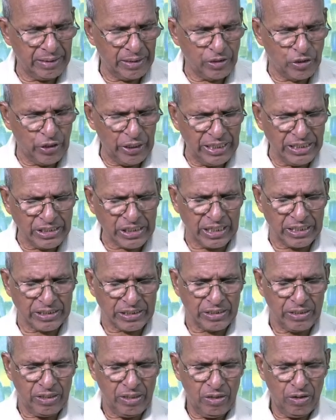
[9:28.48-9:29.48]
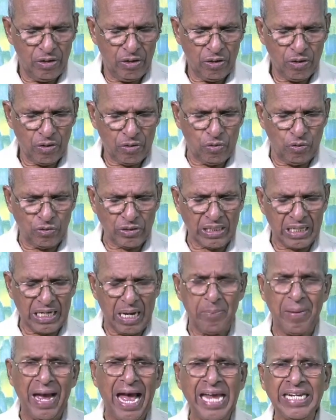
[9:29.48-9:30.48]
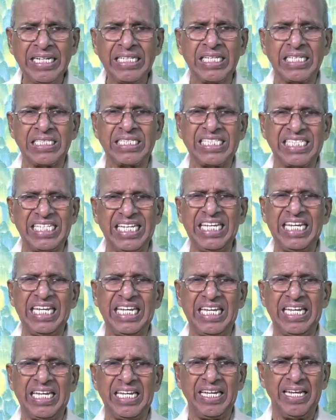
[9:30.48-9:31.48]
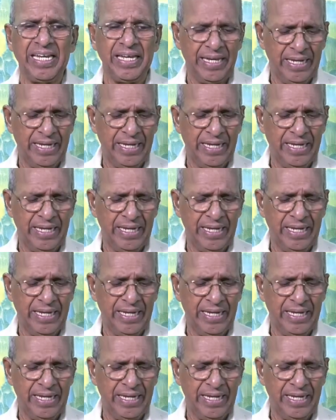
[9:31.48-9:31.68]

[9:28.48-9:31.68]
Jesus could command the sea